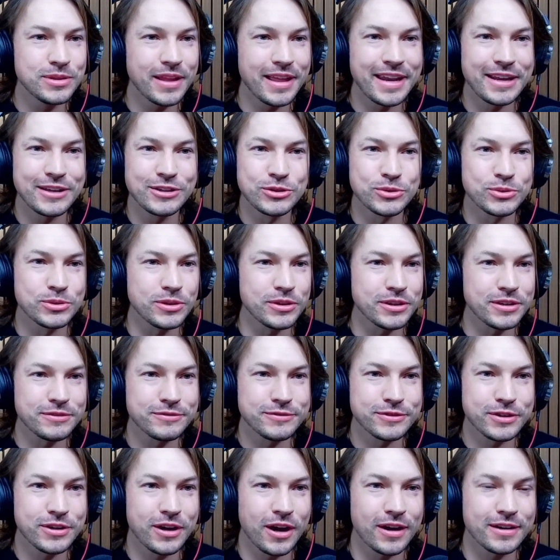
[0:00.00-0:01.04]
ladies who were looking
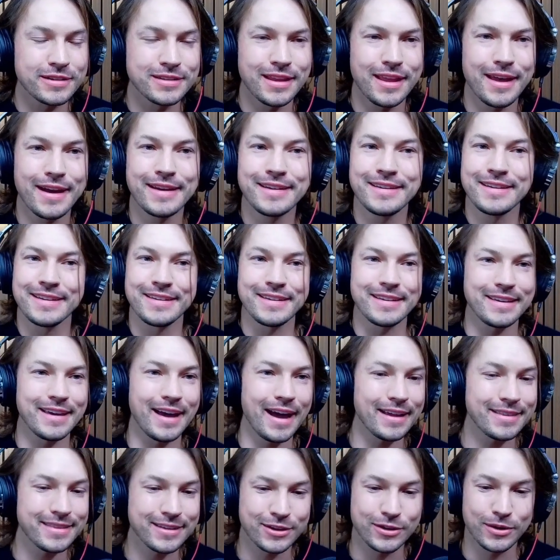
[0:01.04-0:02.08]
for a garden light,
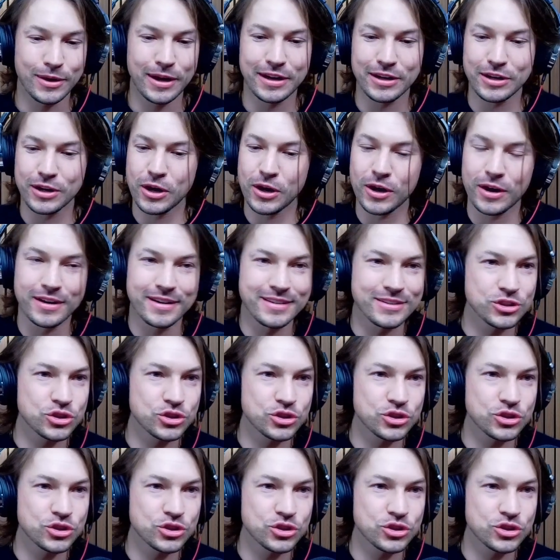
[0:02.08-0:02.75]
got the credit card,